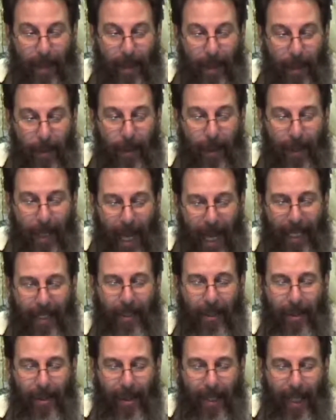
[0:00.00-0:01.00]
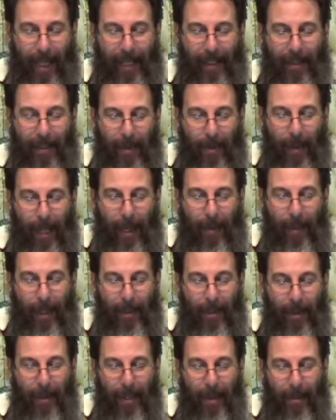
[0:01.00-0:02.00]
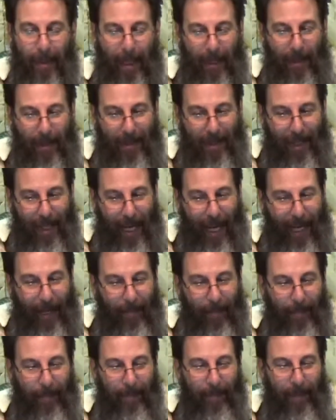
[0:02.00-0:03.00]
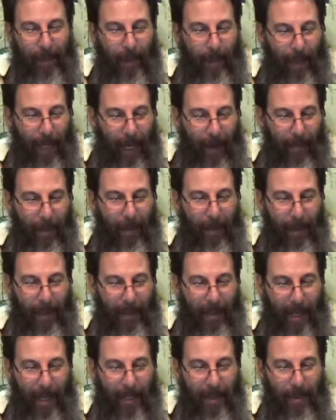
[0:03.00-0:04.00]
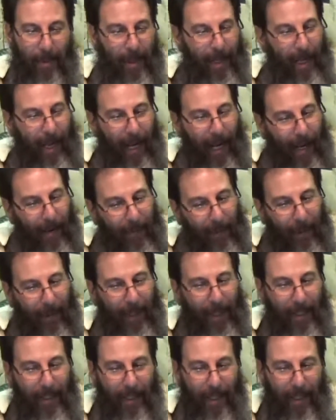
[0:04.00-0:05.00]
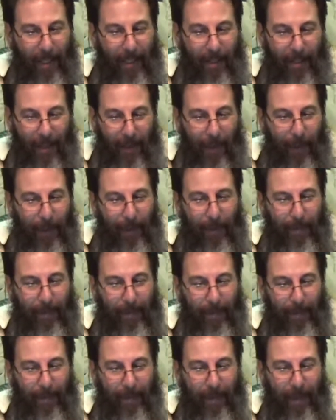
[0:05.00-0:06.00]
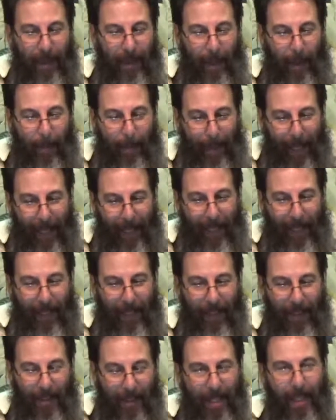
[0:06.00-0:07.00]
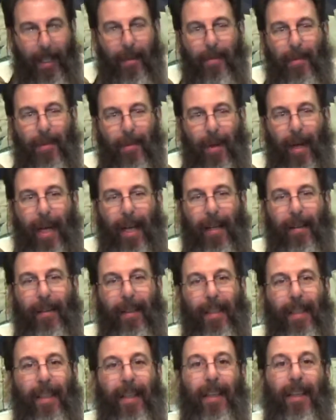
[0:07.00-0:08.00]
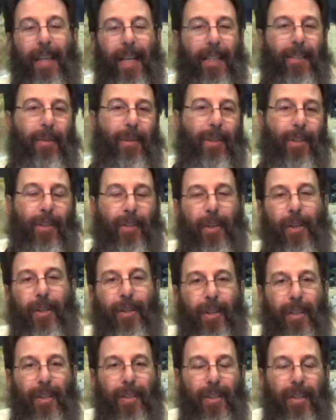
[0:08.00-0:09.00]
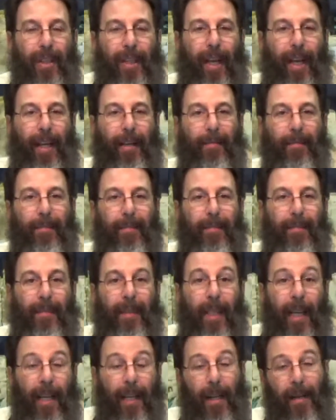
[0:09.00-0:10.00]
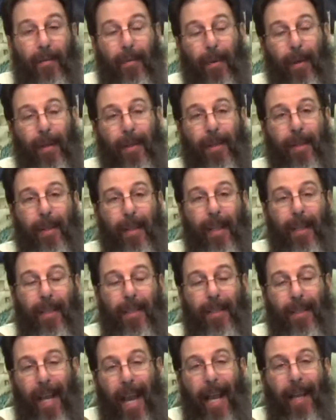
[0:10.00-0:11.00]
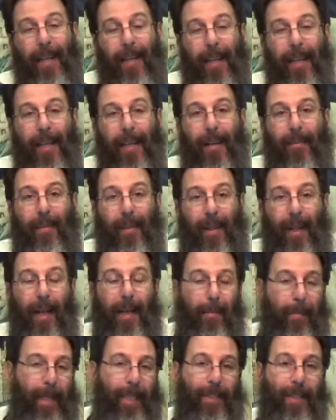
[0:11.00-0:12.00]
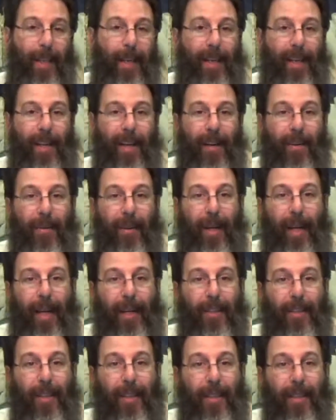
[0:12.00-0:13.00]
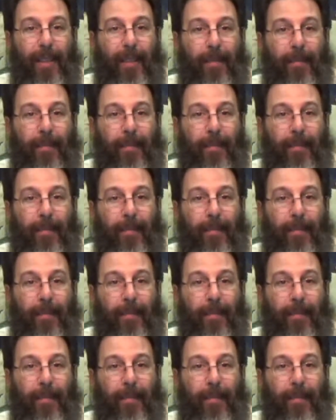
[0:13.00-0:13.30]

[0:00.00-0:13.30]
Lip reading: You will not do things the way we do them here today, where everyone does whatever is in his own opinion seems right. That's what the church is today. And unfortunately, sadly enough, a lot of Messianic congregations.